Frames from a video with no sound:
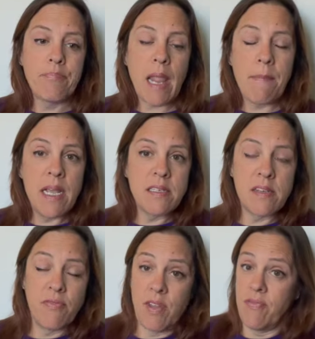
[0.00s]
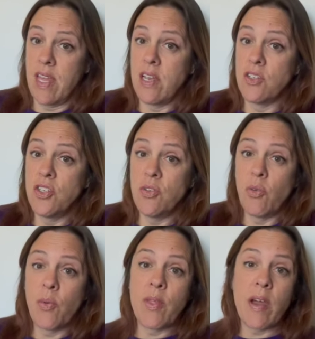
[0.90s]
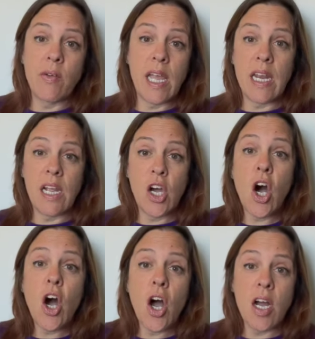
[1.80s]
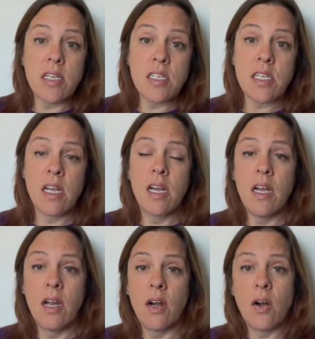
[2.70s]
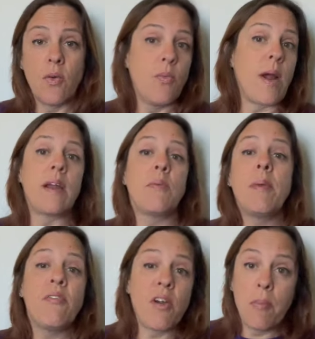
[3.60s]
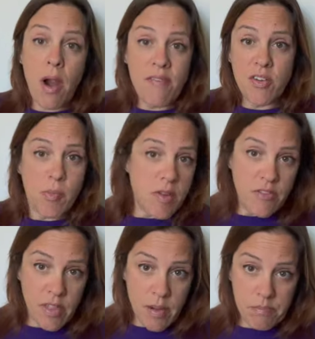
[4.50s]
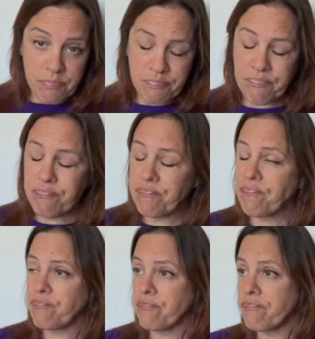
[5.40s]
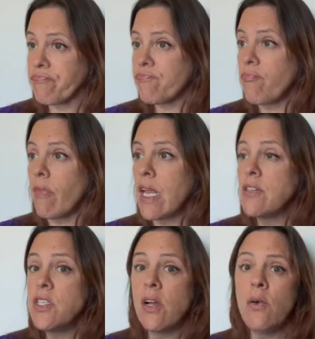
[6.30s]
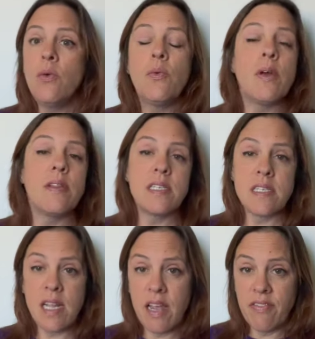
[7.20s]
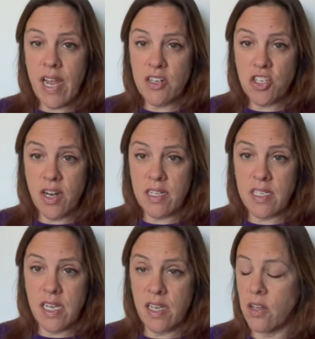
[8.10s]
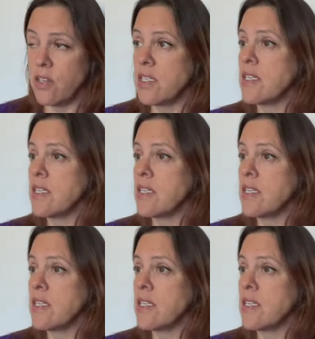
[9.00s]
Because if they could do it without getting caught, right, it would be very profitable for them. So the slave catcher gets killed.